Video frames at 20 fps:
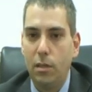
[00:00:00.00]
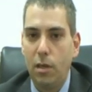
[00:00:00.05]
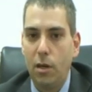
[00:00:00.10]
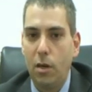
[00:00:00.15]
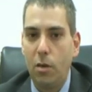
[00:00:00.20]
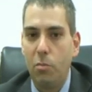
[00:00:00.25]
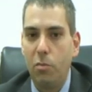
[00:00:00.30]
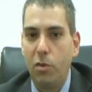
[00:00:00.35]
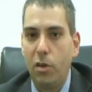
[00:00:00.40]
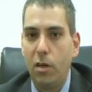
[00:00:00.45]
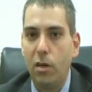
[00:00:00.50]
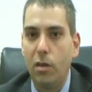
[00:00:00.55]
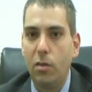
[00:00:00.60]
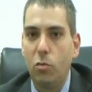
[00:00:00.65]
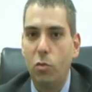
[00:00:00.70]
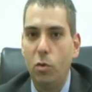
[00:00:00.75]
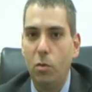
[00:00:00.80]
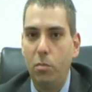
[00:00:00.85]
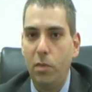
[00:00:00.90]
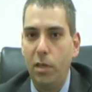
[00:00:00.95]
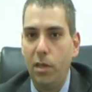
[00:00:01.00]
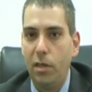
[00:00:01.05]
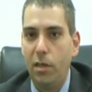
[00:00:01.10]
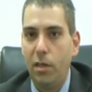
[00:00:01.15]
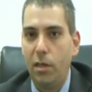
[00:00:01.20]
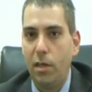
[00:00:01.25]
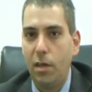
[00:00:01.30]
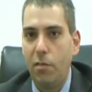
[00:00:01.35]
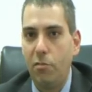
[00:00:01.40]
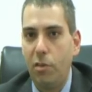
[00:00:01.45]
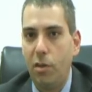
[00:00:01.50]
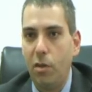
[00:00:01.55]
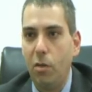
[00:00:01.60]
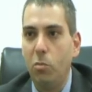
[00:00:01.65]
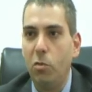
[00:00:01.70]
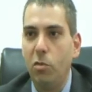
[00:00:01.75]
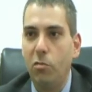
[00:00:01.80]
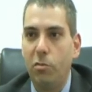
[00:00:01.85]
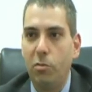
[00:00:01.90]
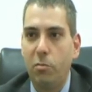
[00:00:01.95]
Our product will be
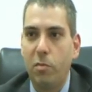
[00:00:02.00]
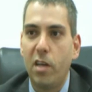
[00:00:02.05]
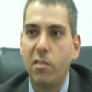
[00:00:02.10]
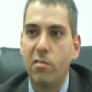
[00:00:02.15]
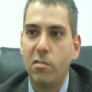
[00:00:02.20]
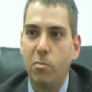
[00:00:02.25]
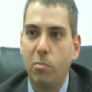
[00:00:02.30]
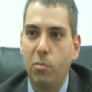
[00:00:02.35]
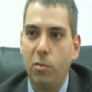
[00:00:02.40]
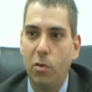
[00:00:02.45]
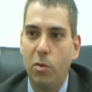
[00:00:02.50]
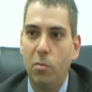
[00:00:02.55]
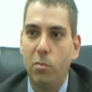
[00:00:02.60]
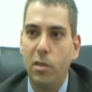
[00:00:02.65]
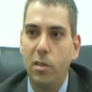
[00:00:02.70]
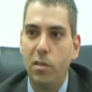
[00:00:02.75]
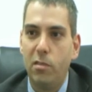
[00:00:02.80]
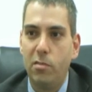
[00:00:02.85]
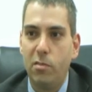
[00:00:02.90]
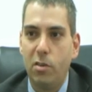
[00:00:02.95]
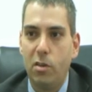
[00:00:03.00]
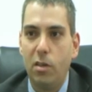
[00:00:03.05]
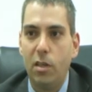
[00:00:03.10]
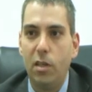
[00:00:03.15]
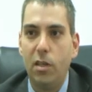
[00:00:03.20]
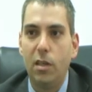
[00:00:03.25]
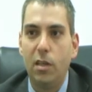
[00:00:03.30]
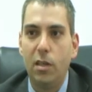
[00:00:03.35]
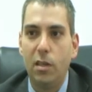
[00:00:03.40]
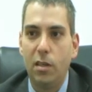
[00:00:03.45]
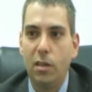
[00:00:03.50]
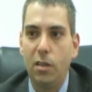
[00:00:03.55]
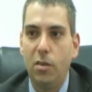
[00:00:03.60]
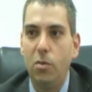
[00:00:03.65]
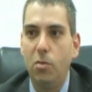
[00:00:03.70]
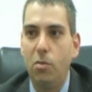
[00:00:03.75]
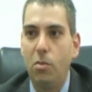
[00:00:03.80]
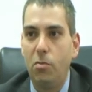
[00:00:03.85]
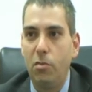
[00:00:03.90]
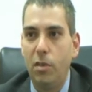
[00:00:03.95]
available for mass deployment starting
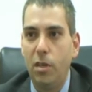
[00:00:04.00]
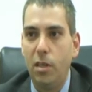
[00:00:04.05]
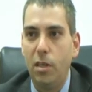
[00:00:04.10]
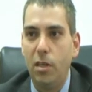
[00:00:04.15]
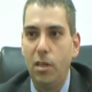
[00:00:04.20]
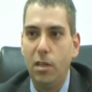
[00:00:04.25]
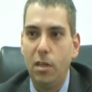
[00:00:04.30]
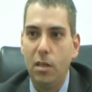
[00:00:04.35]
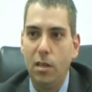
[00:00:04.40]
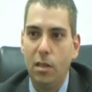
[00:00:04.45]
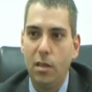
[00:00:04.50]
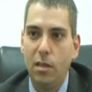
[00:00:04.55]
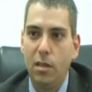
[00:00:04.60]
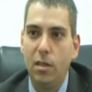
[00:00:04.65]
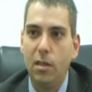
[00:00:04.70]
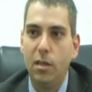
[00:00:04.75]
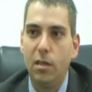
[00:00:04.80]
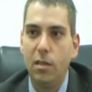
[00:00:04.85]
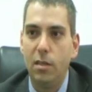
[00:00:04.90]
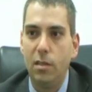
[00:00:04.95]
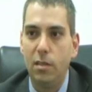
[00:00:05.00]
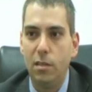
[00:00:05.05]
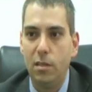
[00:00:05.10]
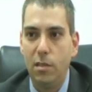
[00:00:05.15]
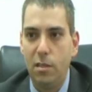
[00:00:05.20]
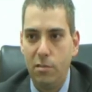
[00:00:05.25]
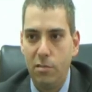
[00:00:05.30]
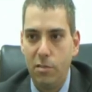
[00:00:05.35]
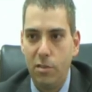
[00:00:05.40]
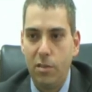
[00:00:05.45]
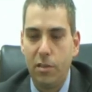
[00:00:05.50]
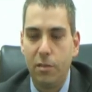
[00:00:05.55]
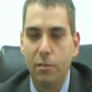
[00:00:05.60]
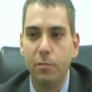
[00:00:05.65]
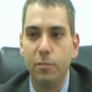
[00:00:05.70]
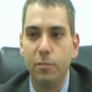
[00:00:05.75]
Q3 this year.